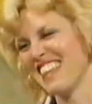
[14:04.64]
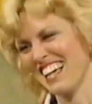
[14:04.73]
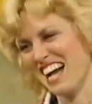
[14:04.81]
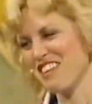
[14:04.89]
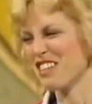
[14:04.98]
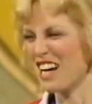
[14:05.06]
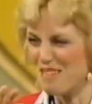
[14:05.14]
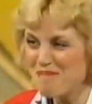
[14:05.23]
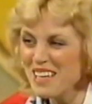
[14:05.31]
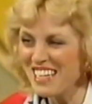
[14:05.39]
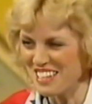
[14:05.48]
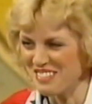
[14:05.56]
I think I've got a
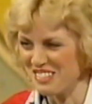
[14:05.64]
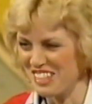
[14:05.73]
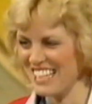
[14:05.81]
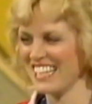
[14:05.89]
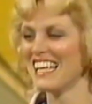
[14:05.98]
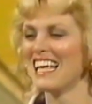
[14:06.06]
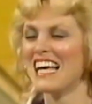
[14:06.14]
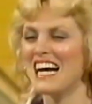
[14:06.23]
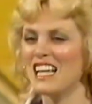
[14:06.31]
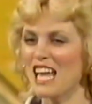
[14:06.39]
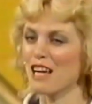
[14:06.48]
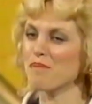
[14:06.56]
medium one.
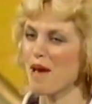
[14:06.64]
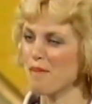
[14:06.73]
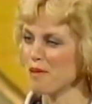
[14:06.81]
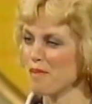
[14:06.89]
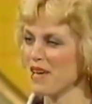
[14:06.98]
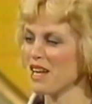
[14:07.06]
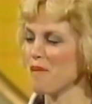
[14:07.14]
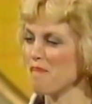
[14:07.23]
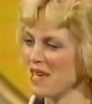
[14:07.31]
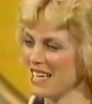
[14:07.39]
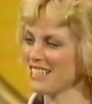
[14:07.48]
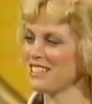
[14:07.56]
I like peppermint or
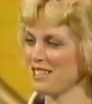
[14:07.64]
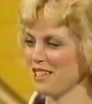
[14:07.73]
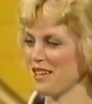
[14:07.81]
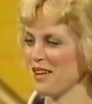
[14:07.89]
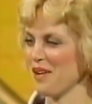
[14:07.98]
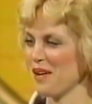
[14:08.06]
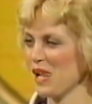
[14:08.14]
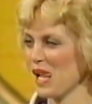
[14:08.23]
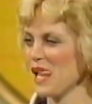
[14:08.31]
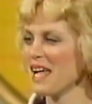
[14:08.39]
mint. You know? Oh, yeah